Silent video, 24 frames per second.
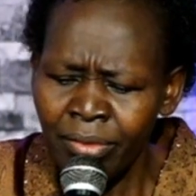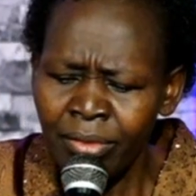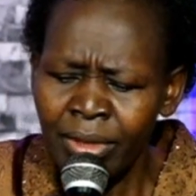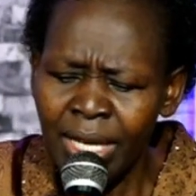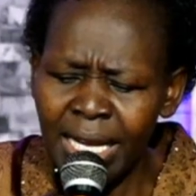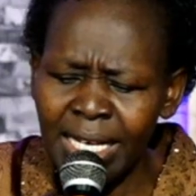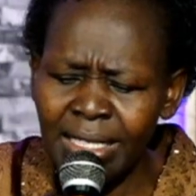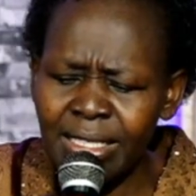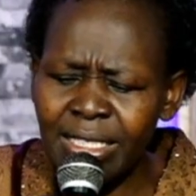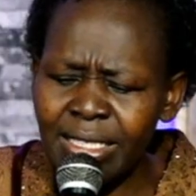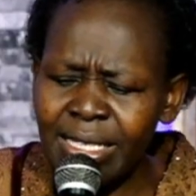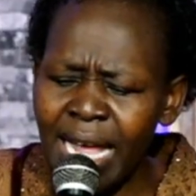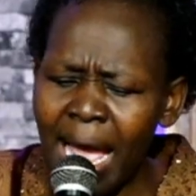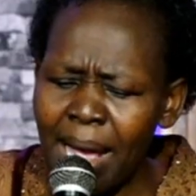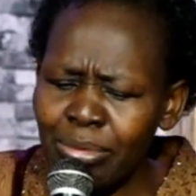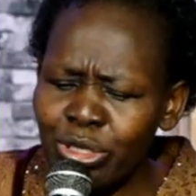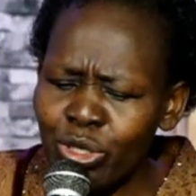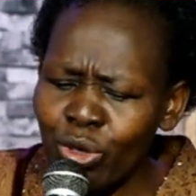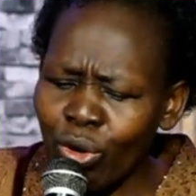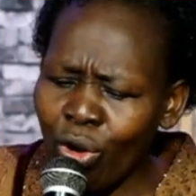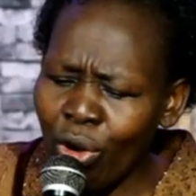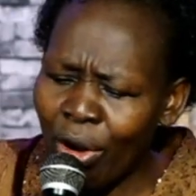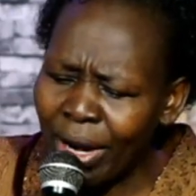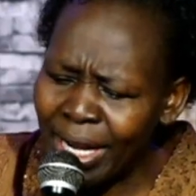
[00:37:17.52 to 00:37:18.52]
It's time
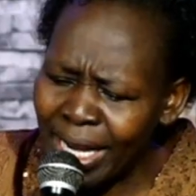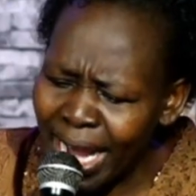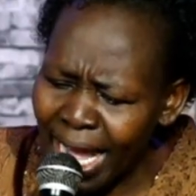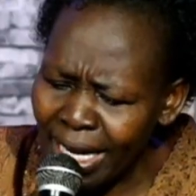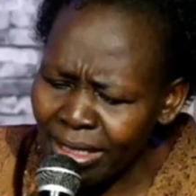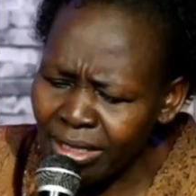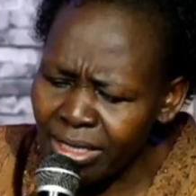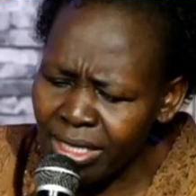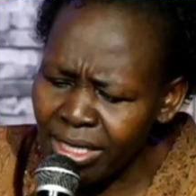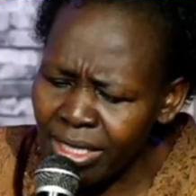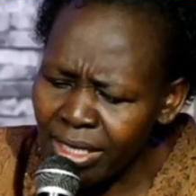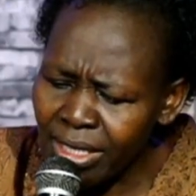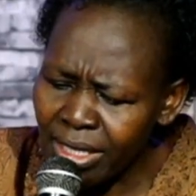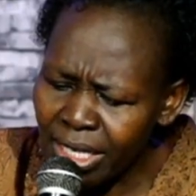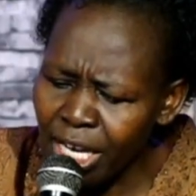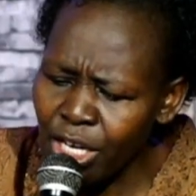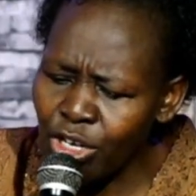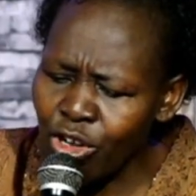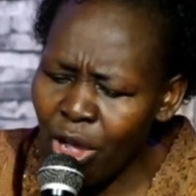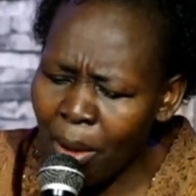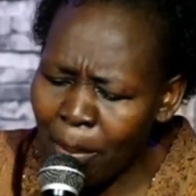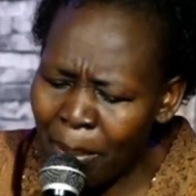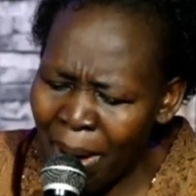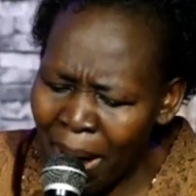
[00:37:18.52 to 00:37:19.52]
to connect
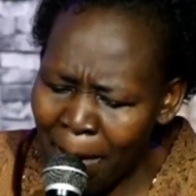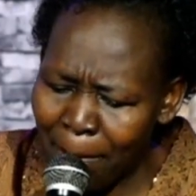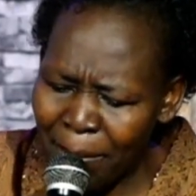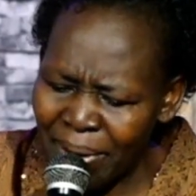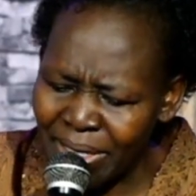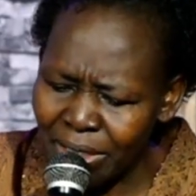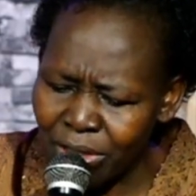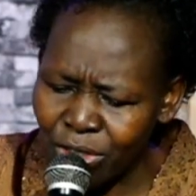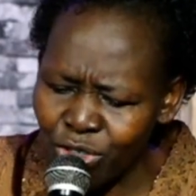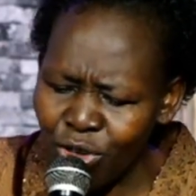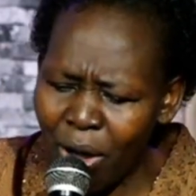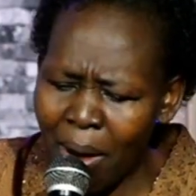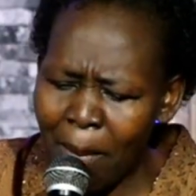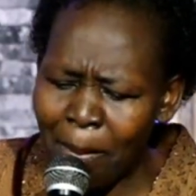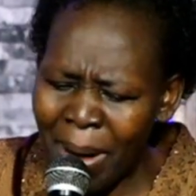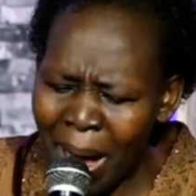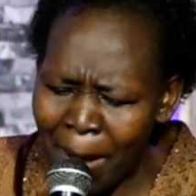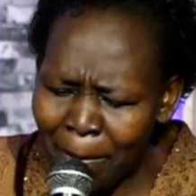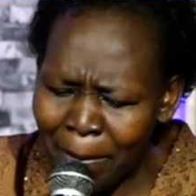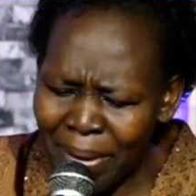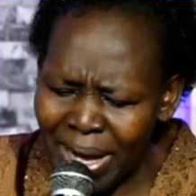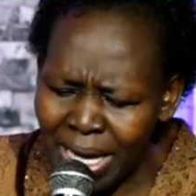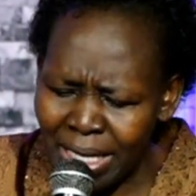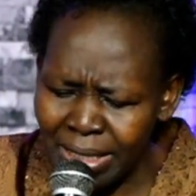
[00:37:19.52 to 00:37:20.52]
in your purpose. Your
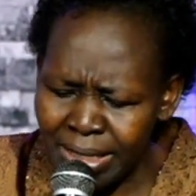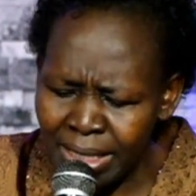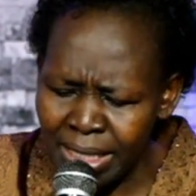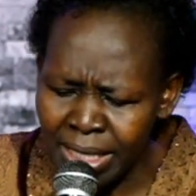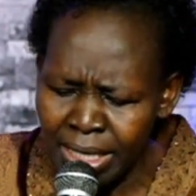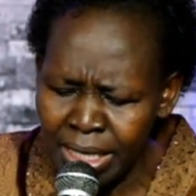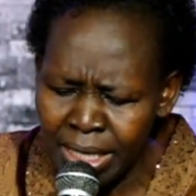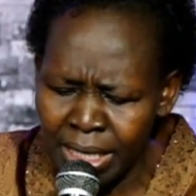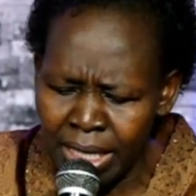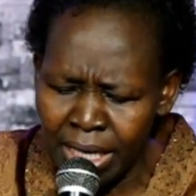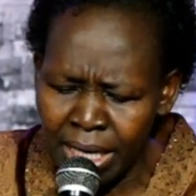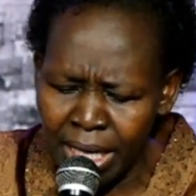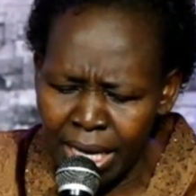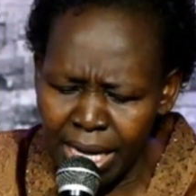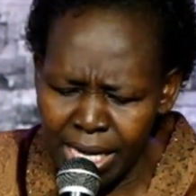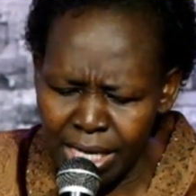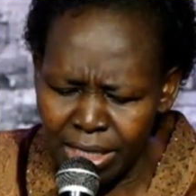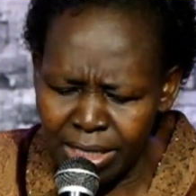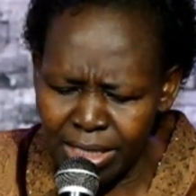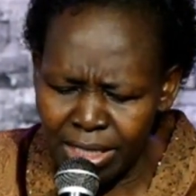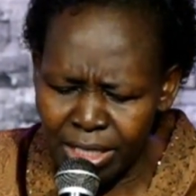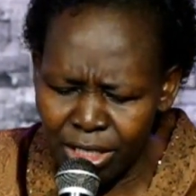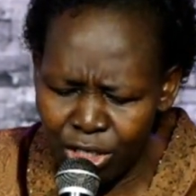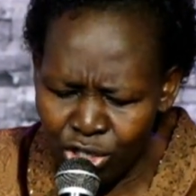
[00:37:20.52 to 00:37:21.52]
purpose
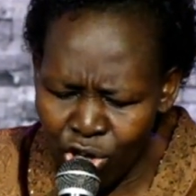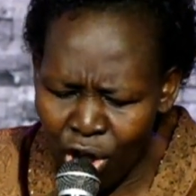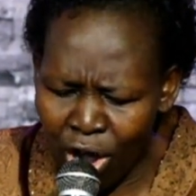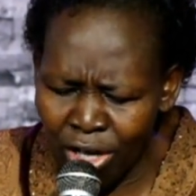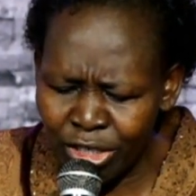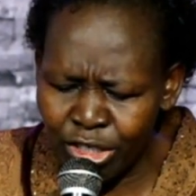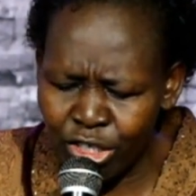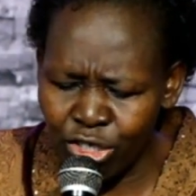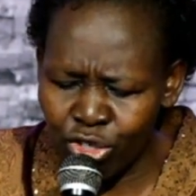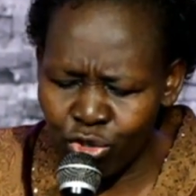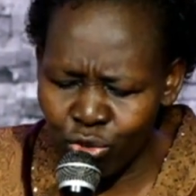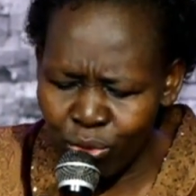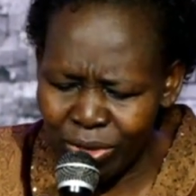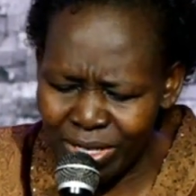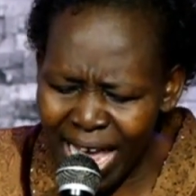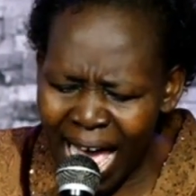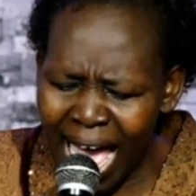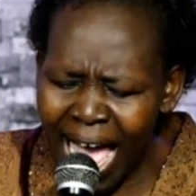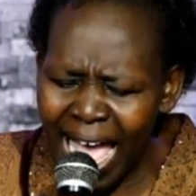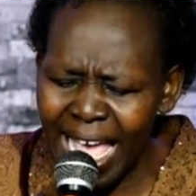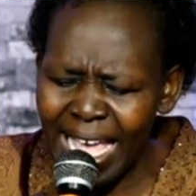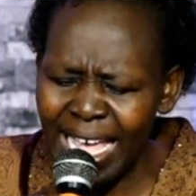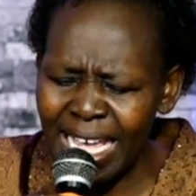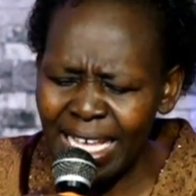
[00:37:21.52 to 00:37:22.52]
is not to
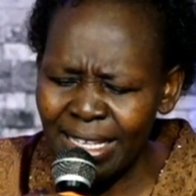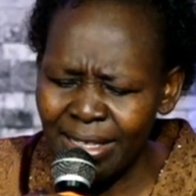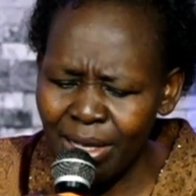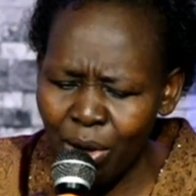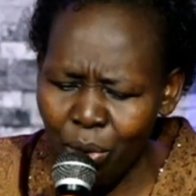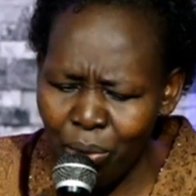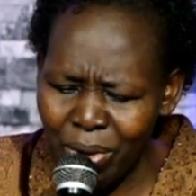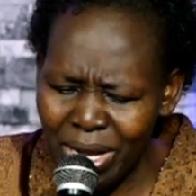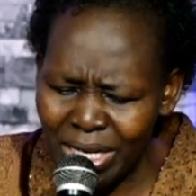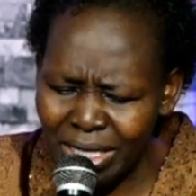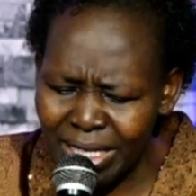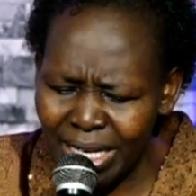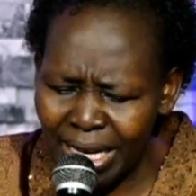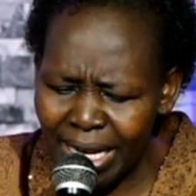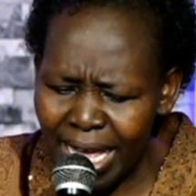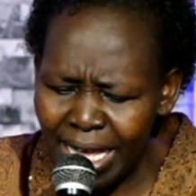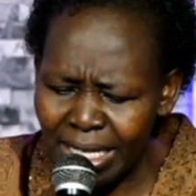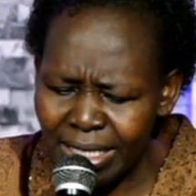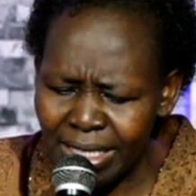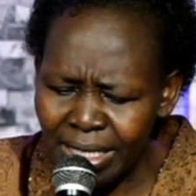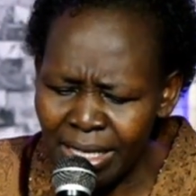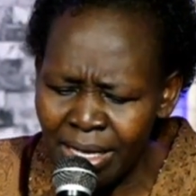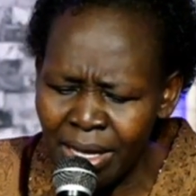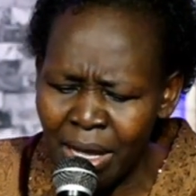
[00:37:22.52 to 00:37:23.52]
die in the
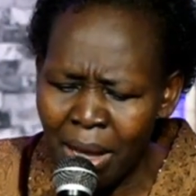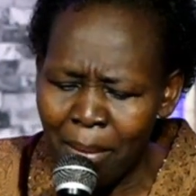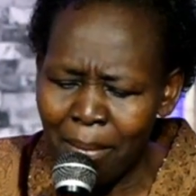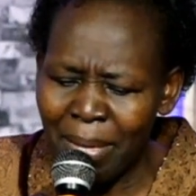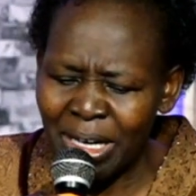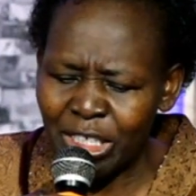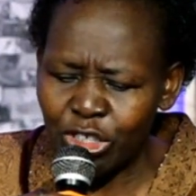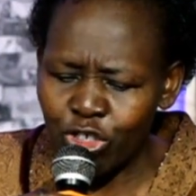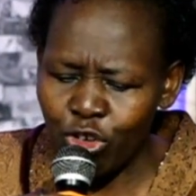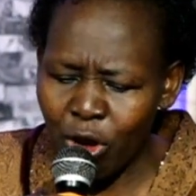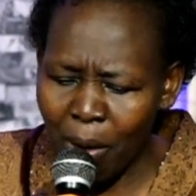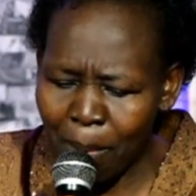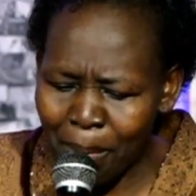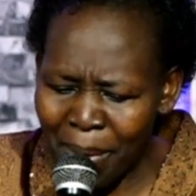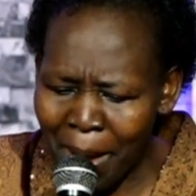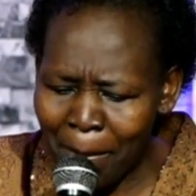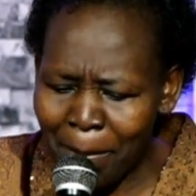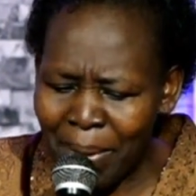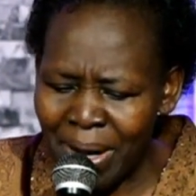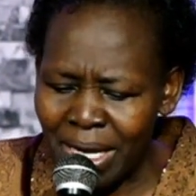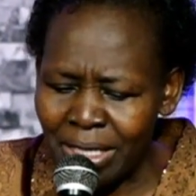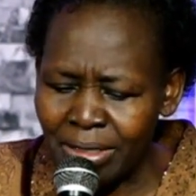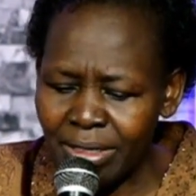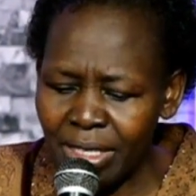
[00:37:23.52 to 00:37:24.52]
wilderness, but your
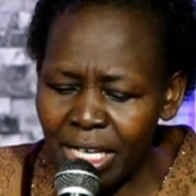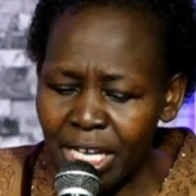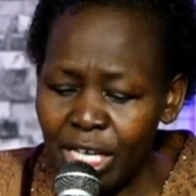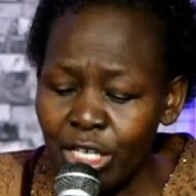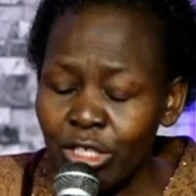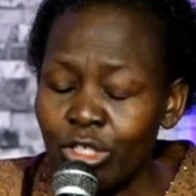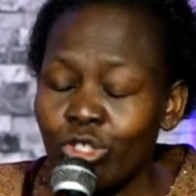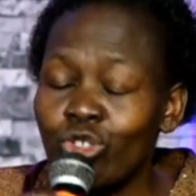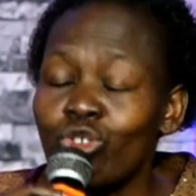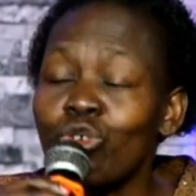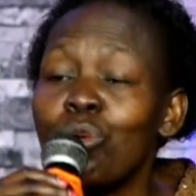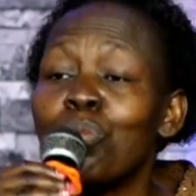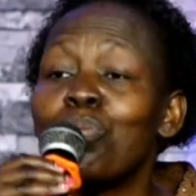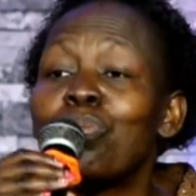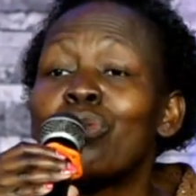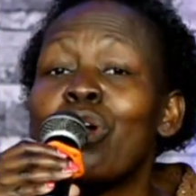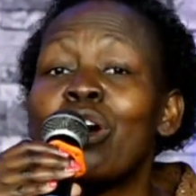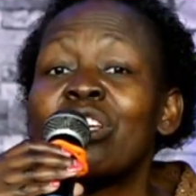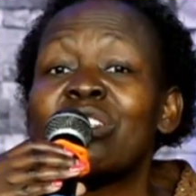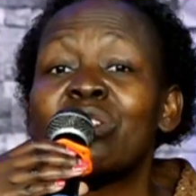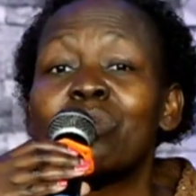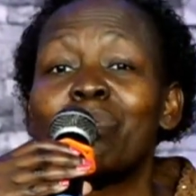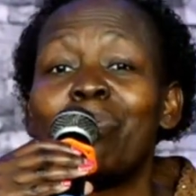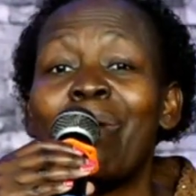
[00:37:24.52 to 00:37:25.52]
purpose is to
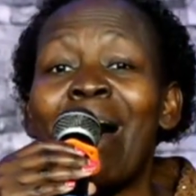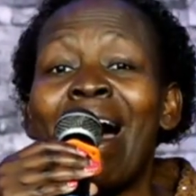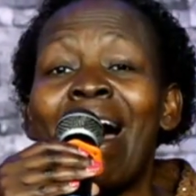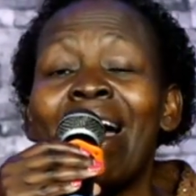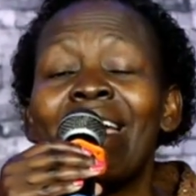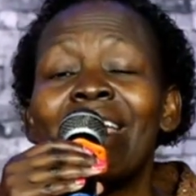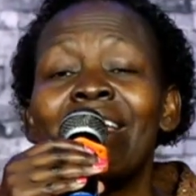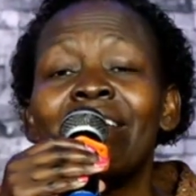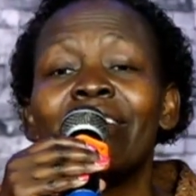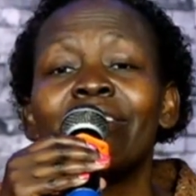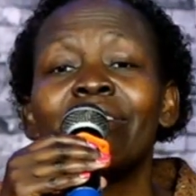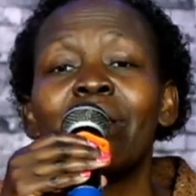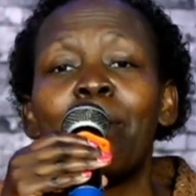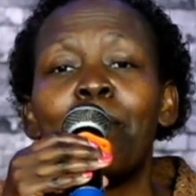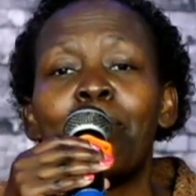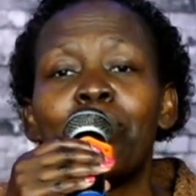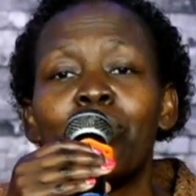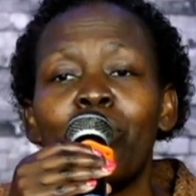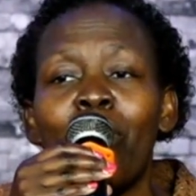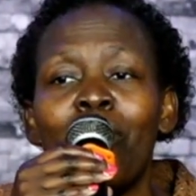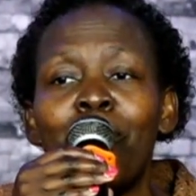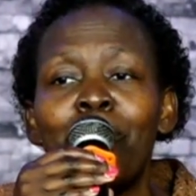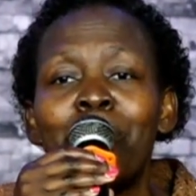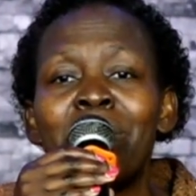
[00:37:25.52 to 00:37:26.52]
prosper in the
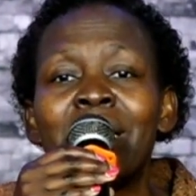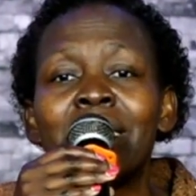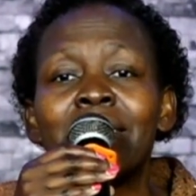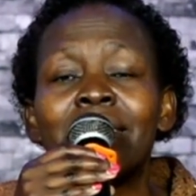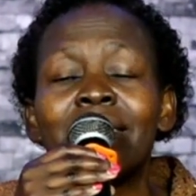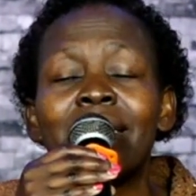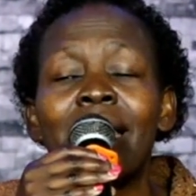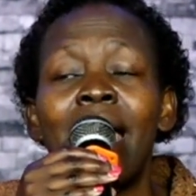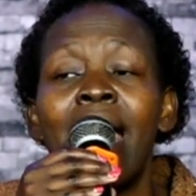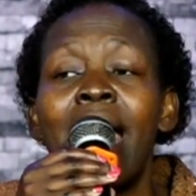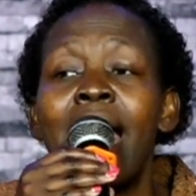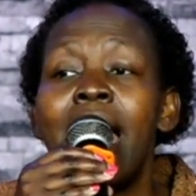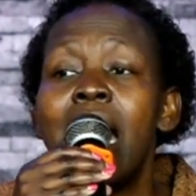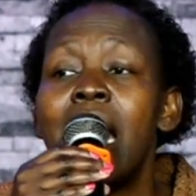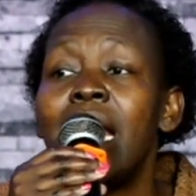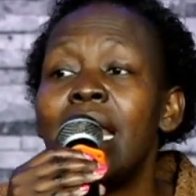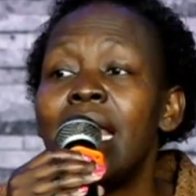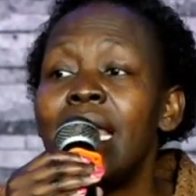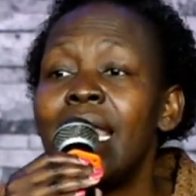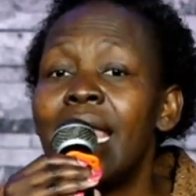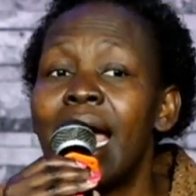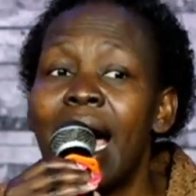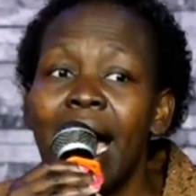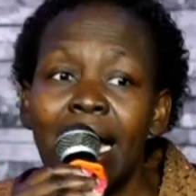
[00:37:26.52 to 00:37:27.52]
promised
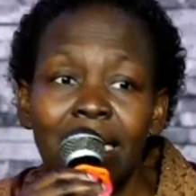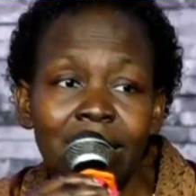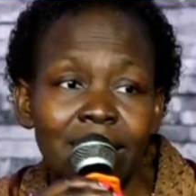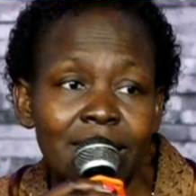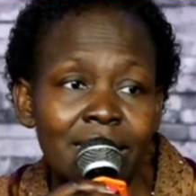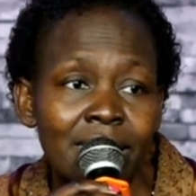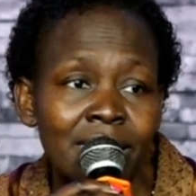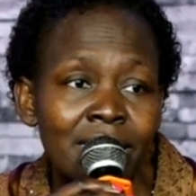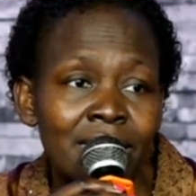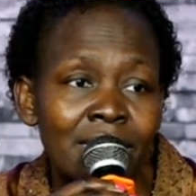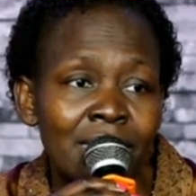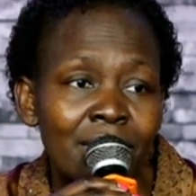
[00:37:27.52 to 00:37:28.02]
land.